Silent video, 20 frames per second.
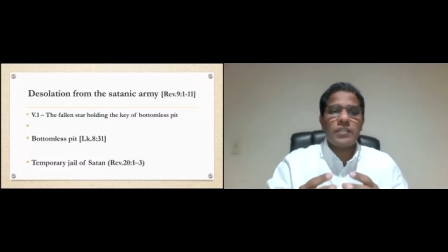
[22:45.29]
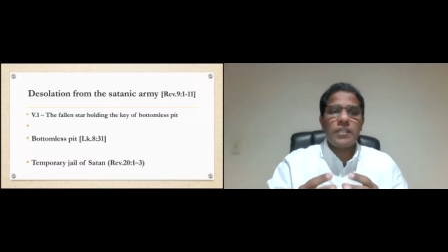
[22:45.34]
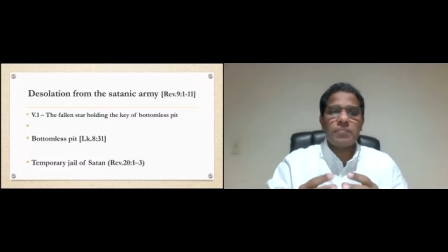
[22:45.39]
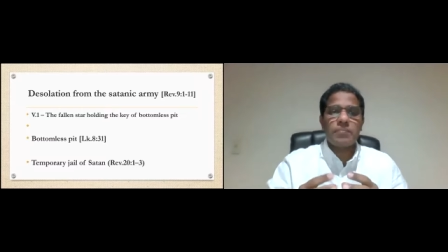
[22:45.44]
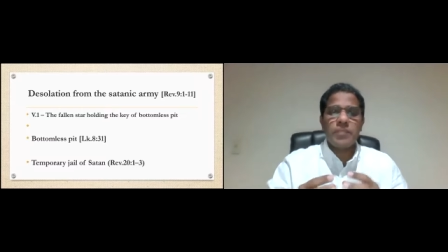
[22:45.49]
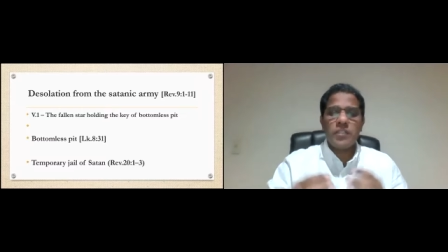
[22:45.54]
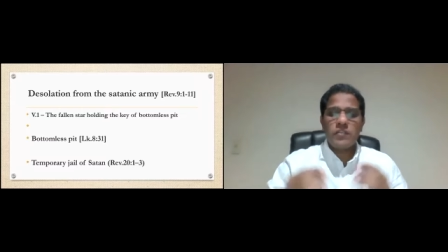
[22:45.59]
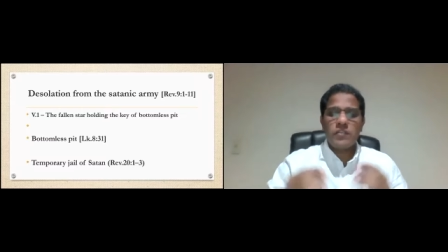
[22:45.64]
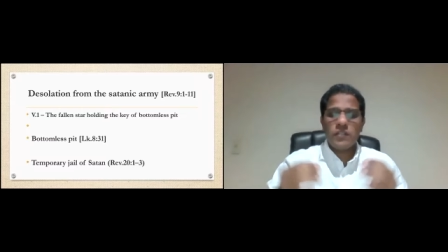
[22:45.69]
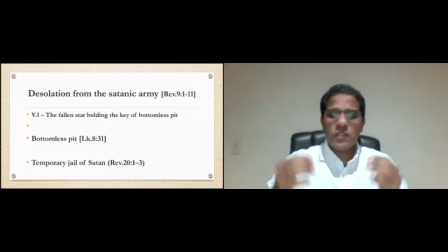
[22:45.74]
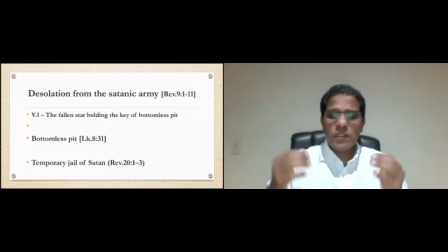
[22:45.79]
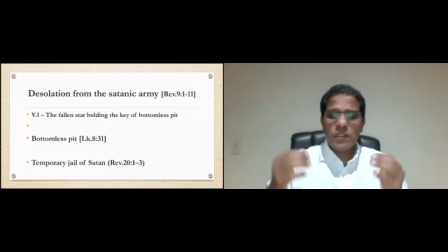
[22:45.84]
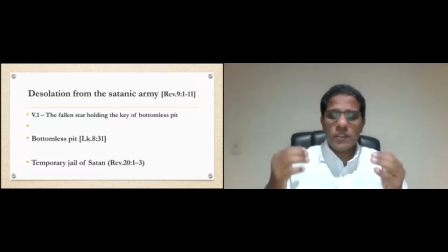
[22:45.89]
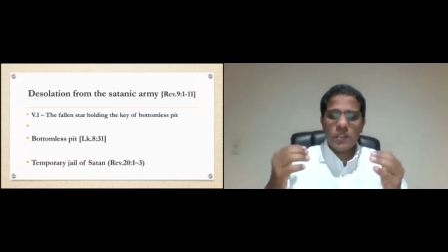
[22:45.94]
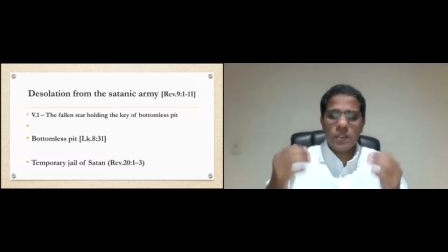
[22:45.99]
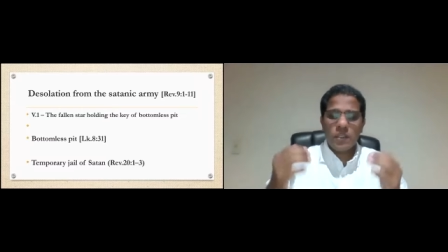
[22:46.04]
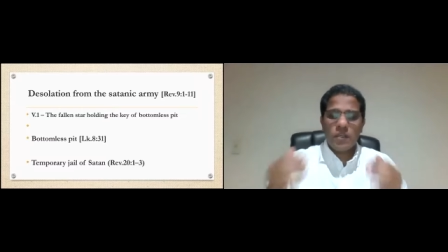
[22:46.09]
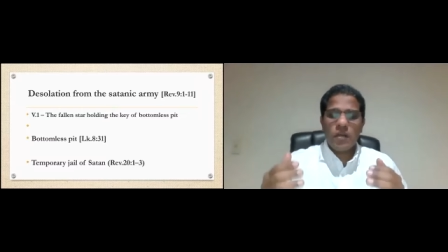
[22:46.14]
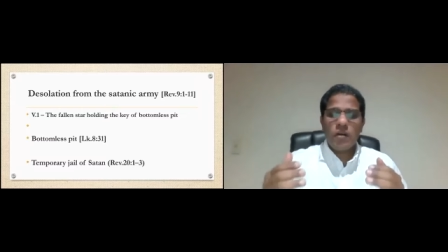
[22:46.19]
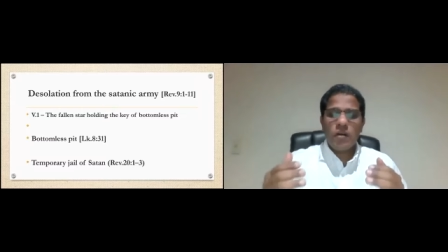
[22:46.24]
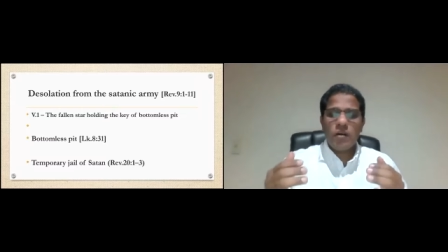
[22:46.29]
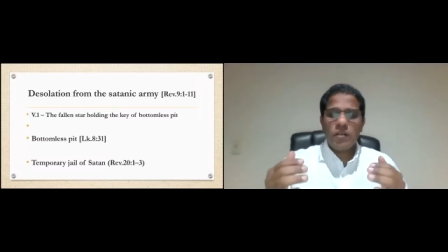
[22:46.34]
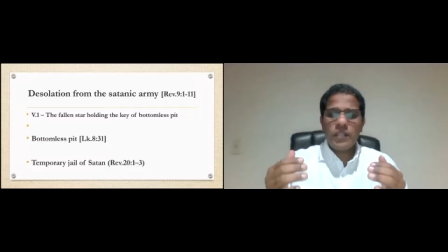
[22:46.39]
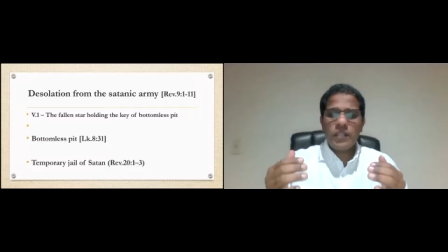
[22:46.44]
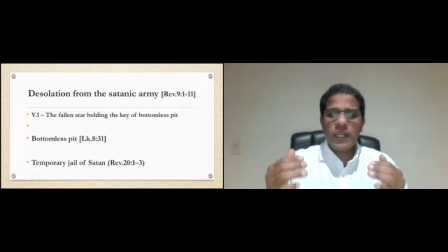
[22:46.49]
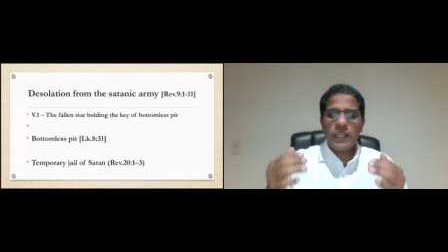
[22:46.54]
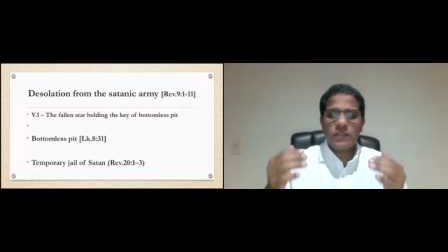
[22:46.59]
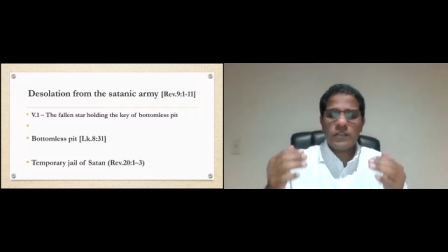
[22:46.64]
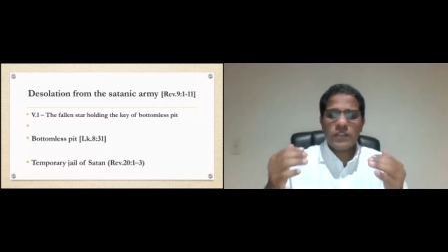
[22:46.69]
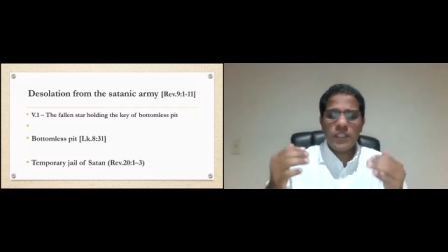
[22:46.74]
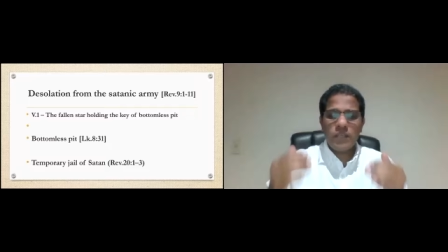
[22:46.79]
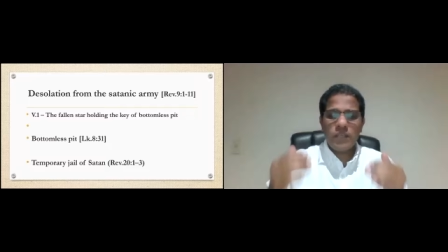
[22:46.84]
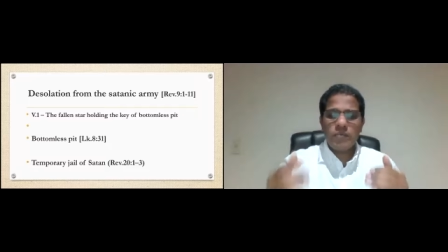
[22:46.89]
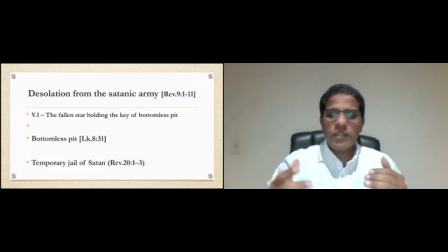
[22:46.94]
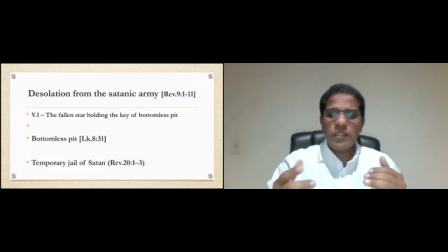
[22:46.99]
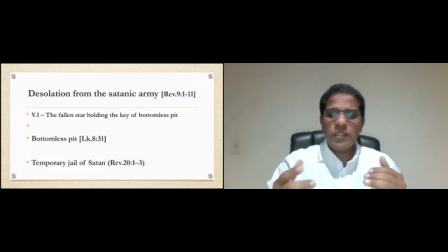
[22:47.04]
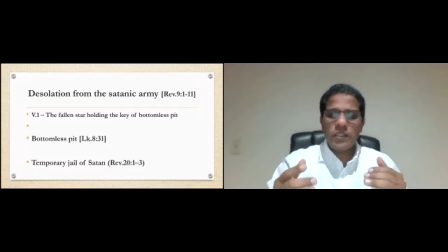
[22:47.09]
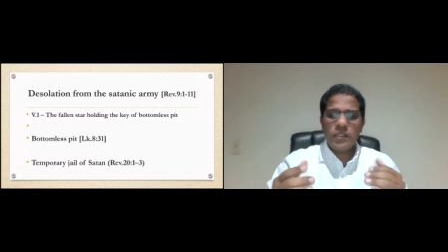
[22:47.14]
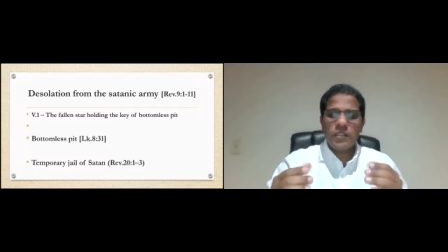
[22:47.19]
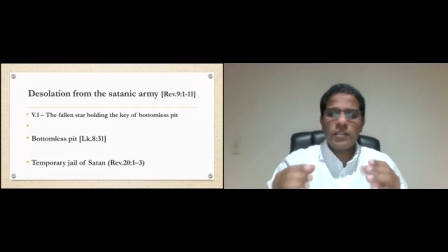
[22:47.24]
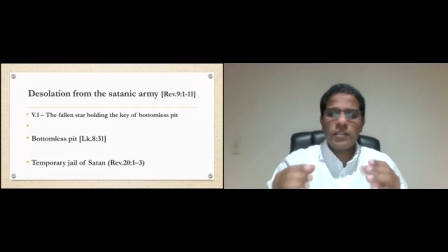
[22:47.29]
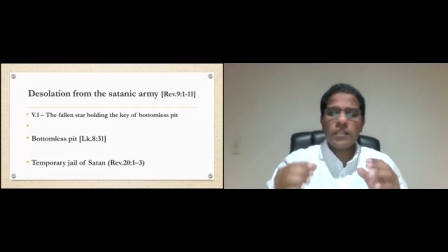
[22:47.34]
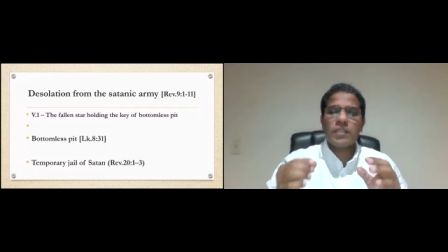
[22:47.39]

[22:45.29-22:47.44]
that means God has given